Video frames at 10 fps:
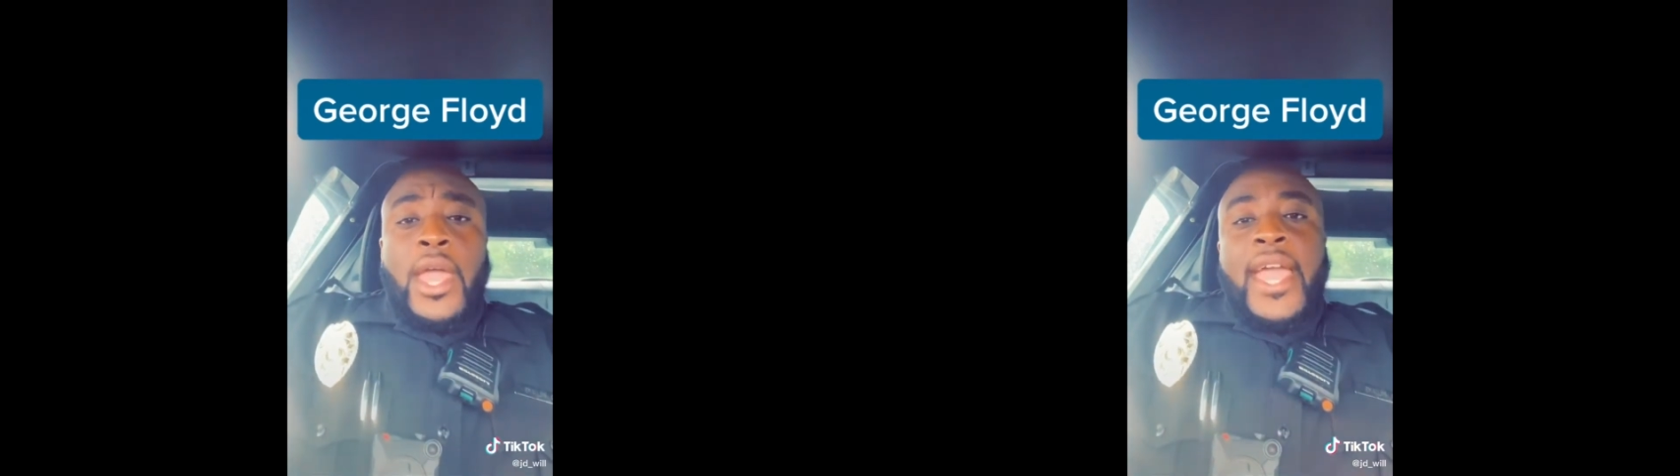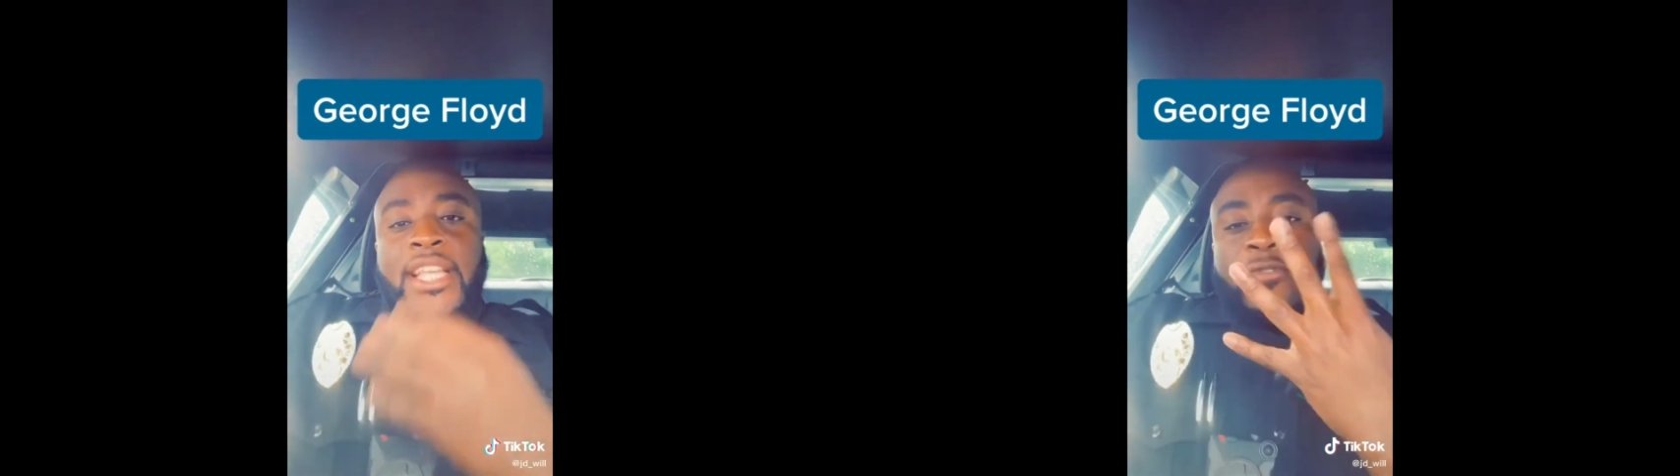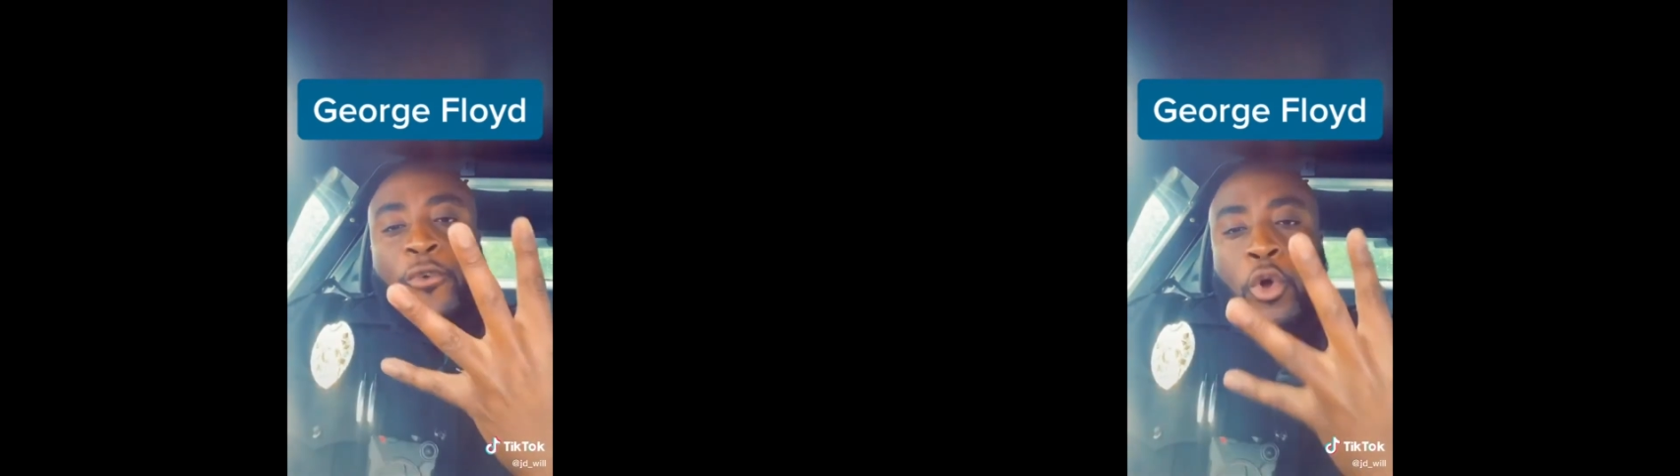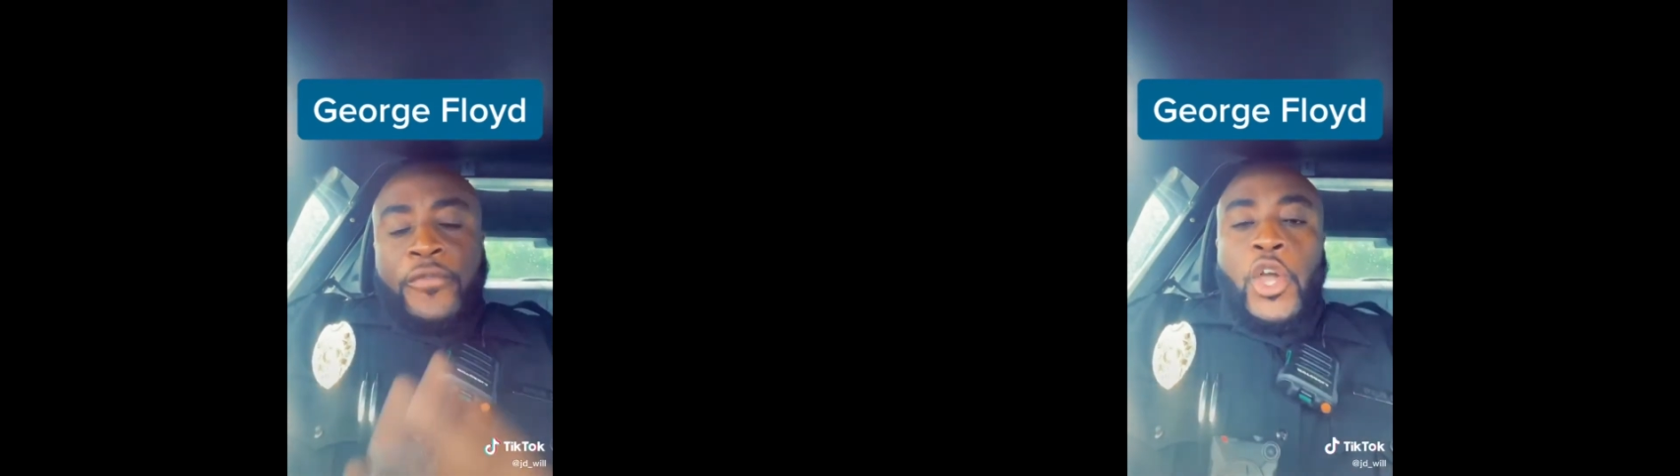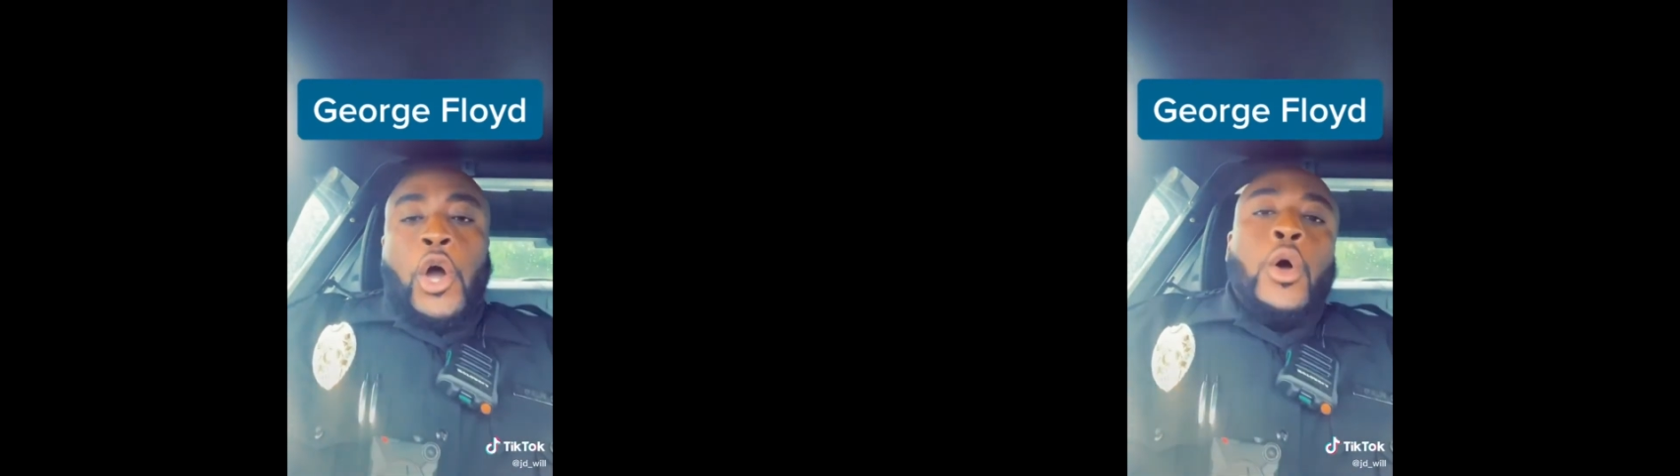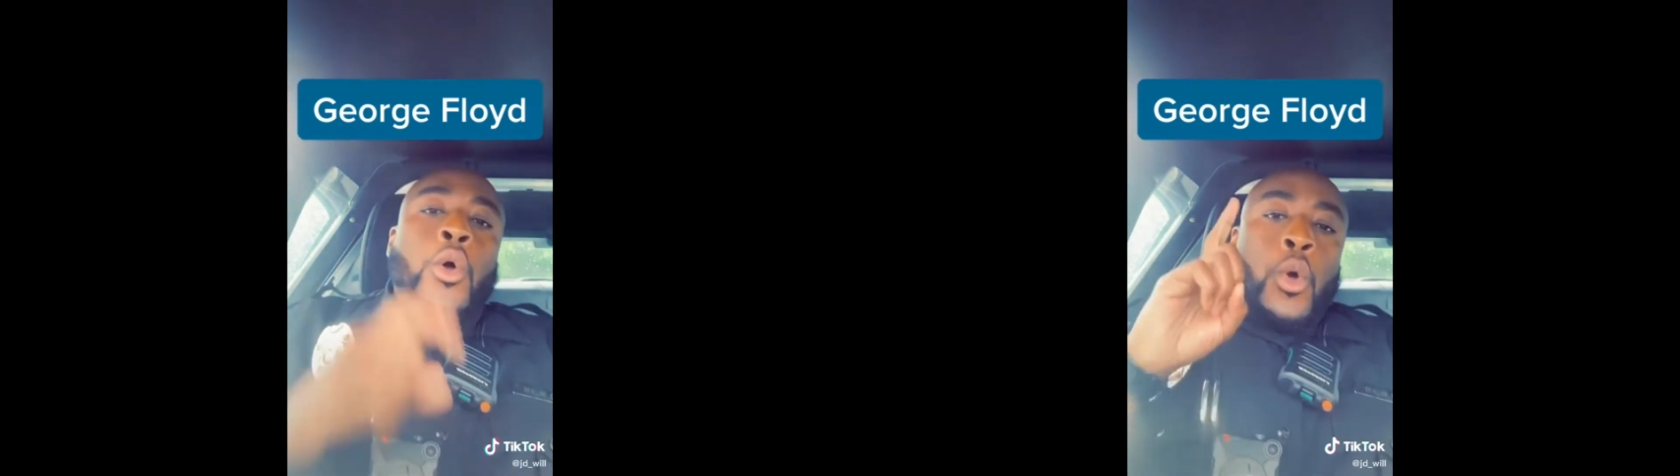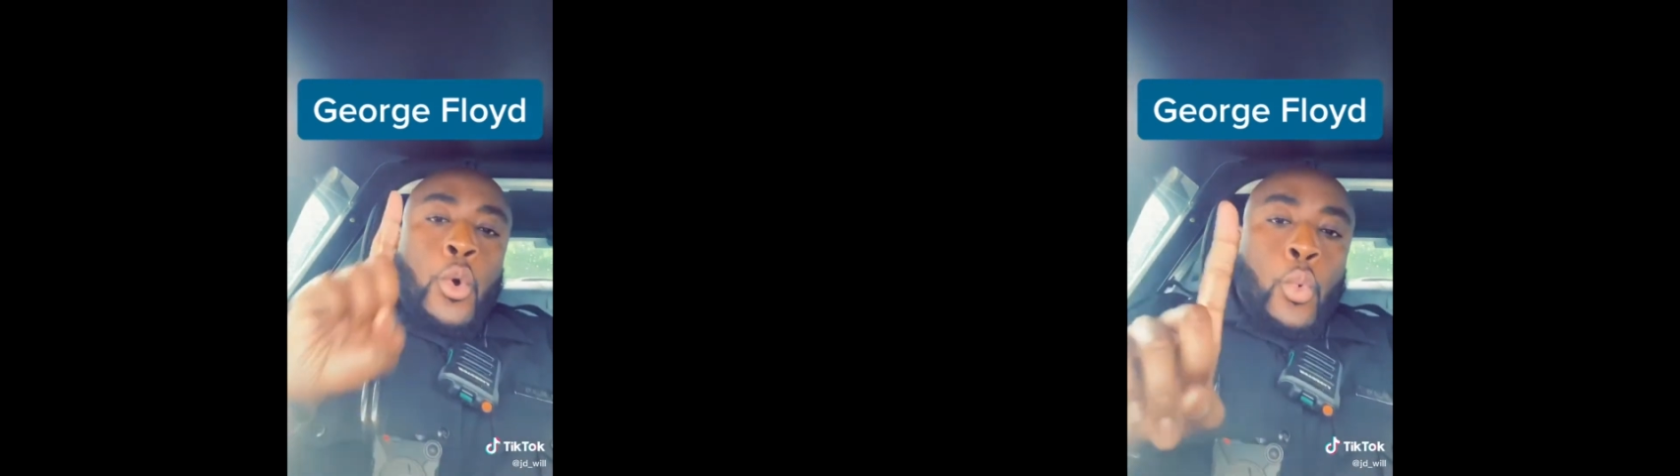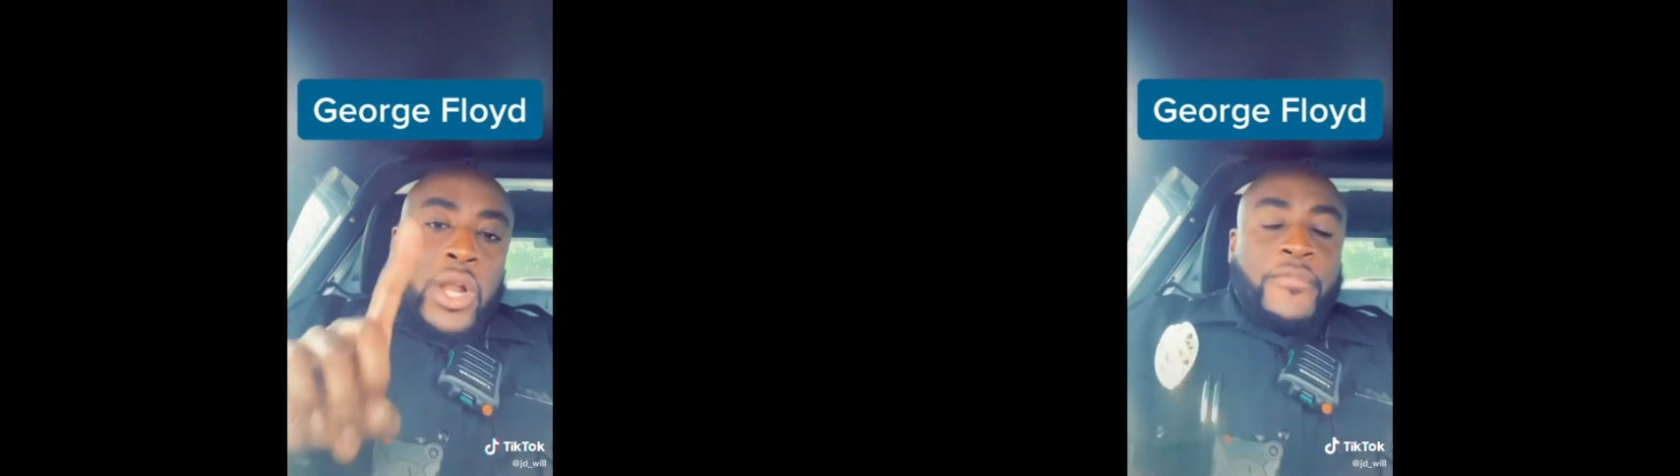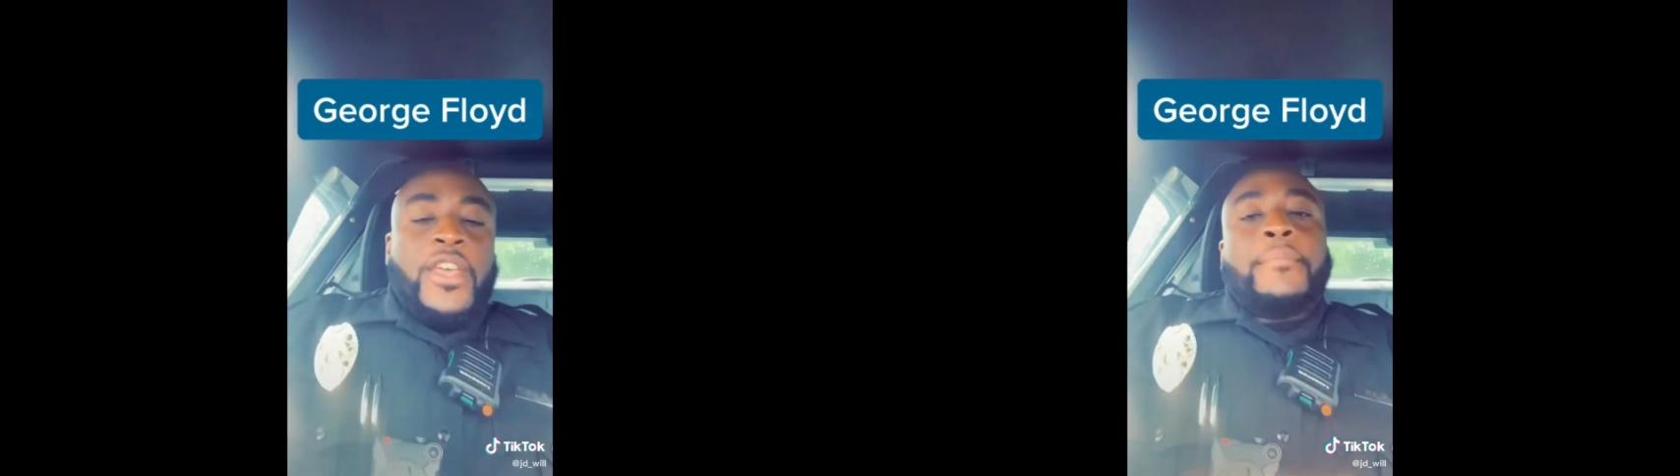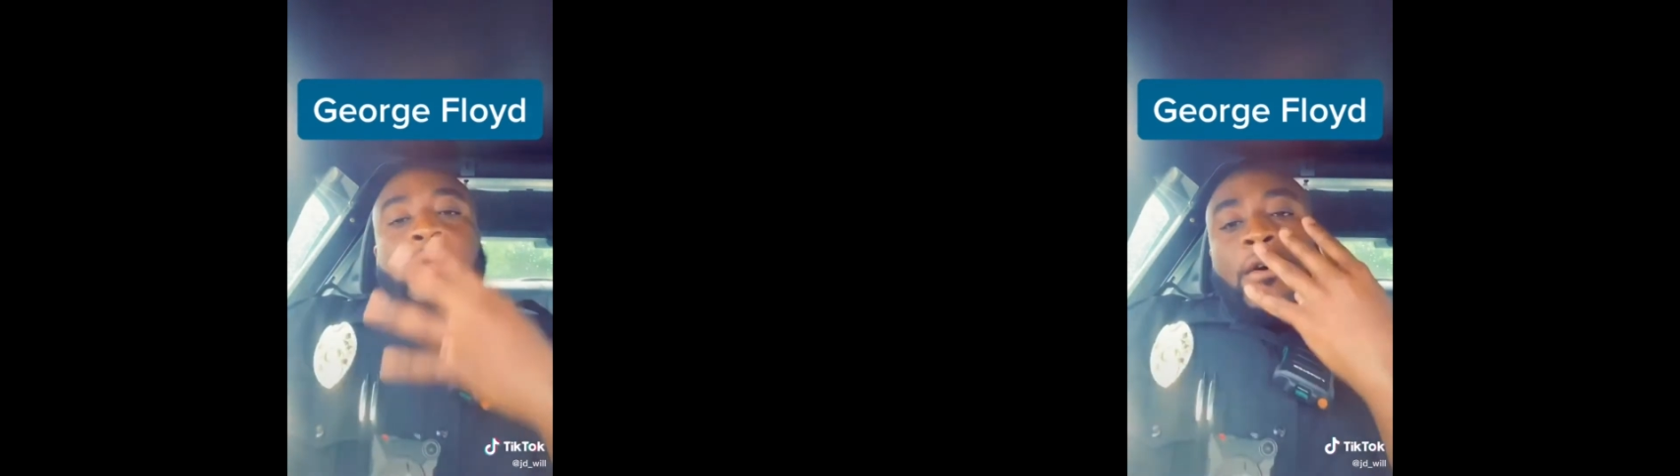It's 4 of y'all, 1 of him.